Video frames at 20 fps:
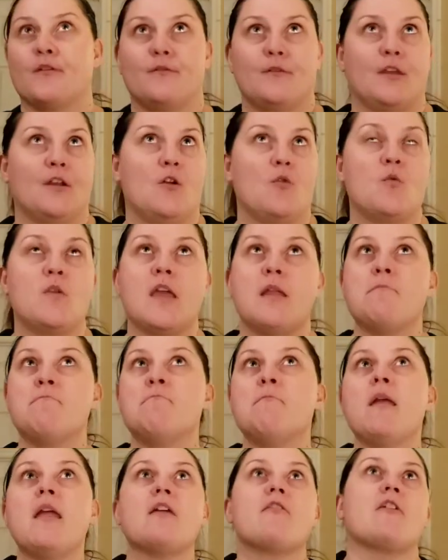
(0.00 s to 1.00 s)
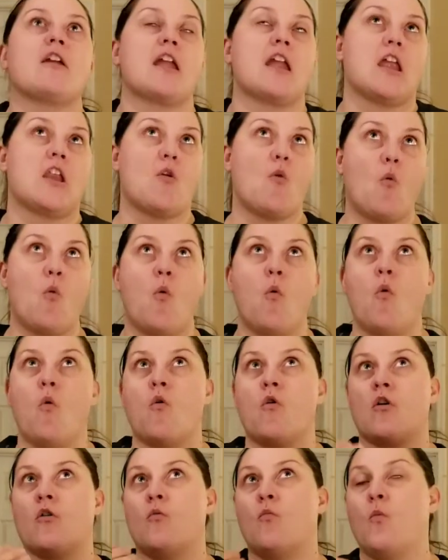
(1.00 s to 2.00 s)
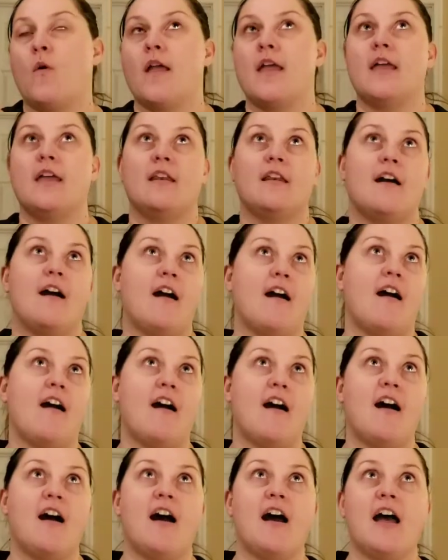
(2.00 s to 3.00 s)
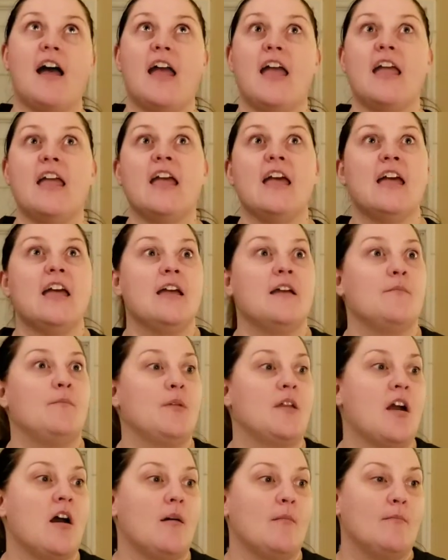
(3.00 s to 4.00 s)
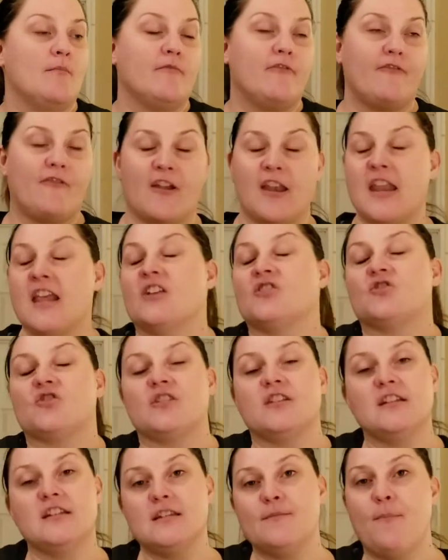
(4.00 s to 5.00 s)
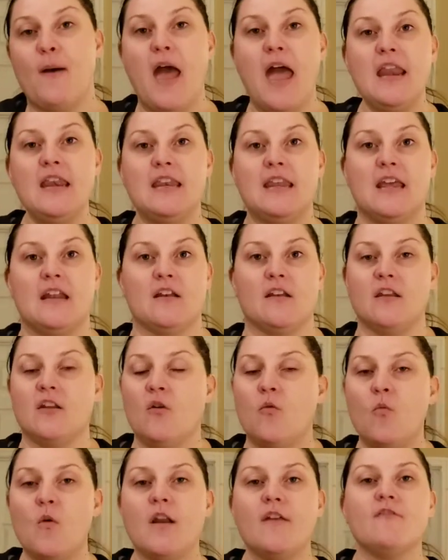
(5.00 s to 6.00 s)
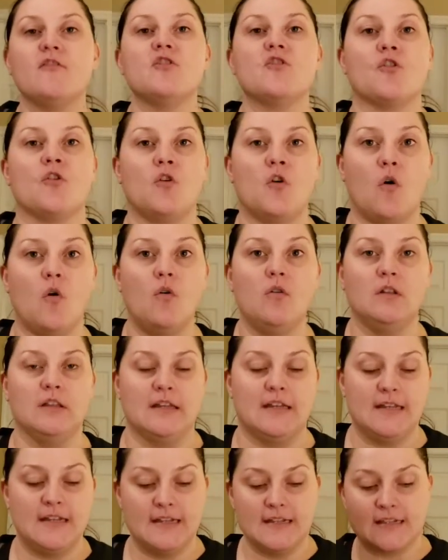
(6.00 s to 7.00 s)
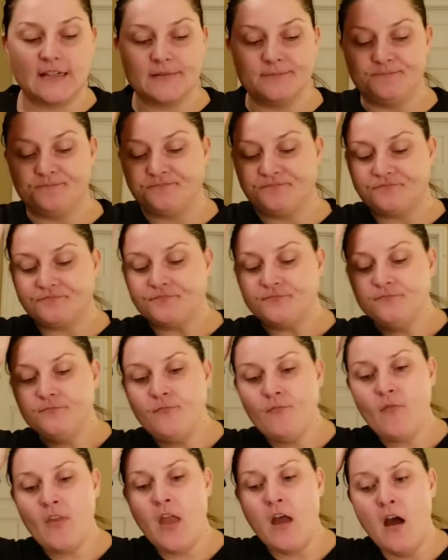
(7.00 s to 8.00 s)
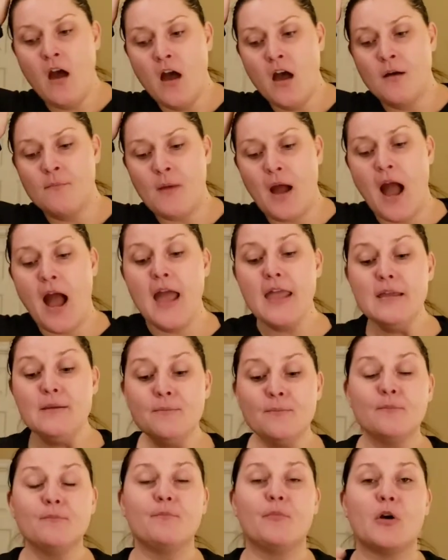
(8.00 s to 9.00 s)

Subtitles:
get married, or when I become financially independent, whatever your goal is. I am